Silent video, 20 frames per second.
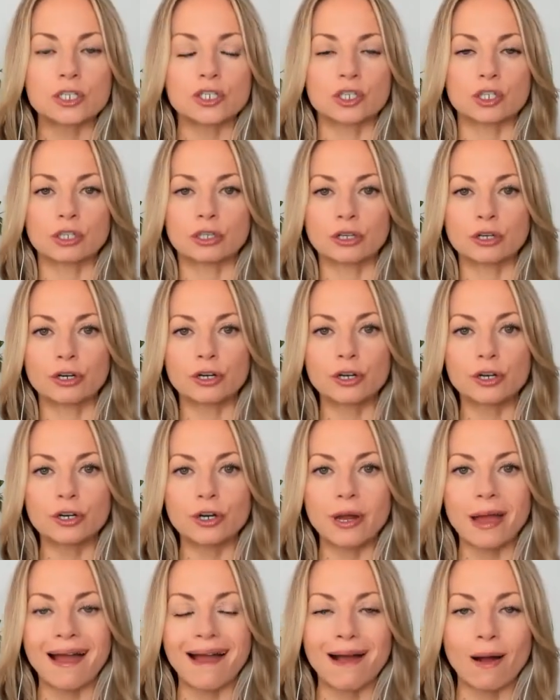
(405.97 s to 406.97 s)
to learn
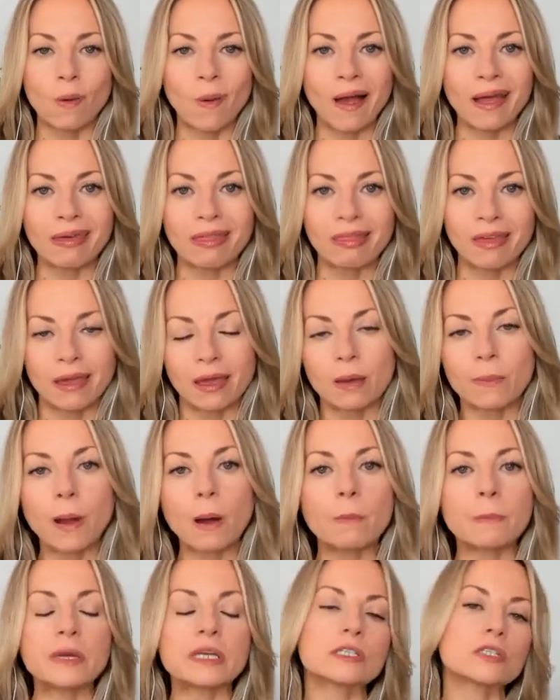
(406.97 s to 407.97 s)
how I think
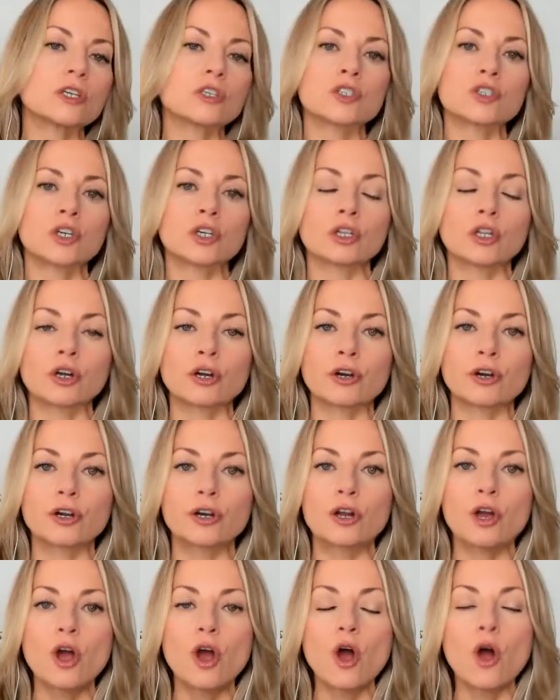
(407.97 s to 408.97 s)
about business, to learn